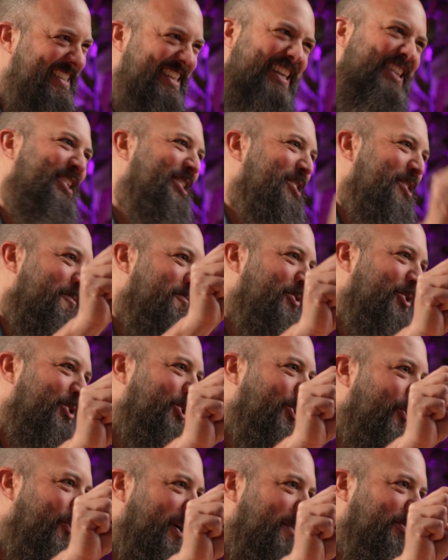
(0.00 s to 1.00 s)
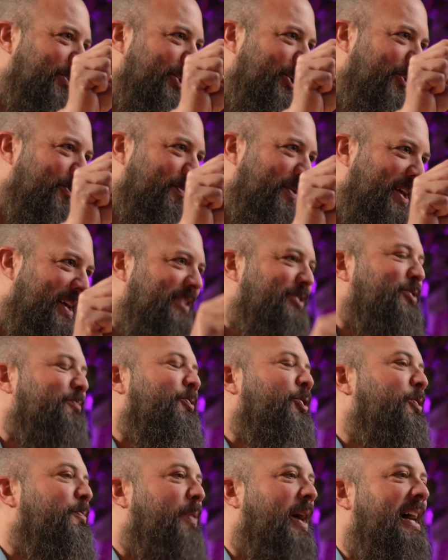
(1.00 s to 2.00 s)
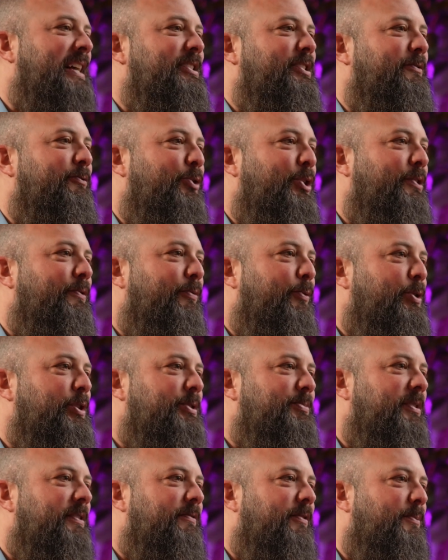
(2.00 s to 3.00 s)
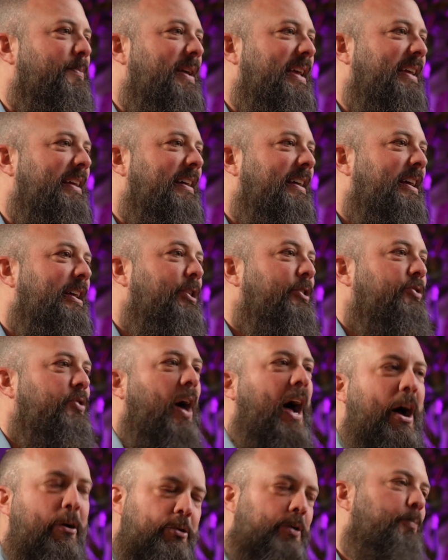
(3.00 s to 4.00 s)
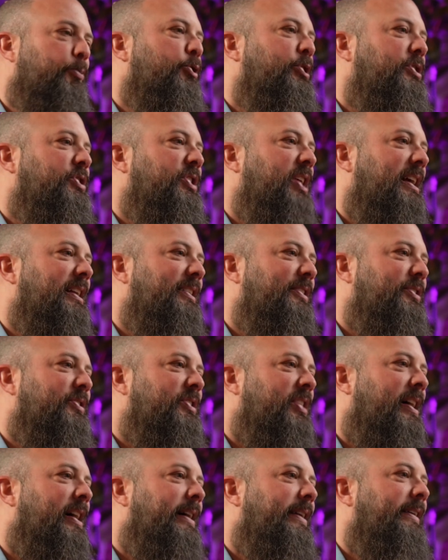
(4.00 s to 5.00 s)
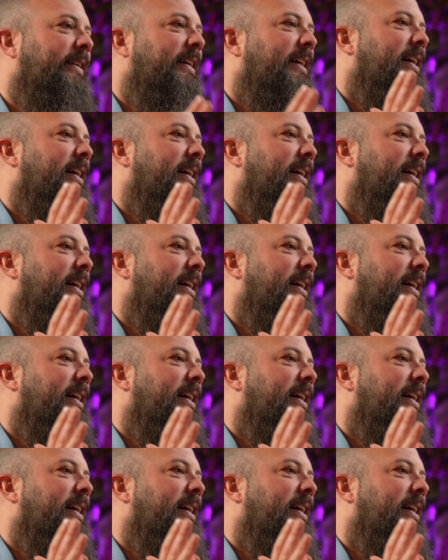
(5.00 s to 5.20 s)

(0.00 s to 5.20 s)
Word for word: seeing the number go up a little bit. Some good positive reinforcement for me. So I would appreciate it a ton.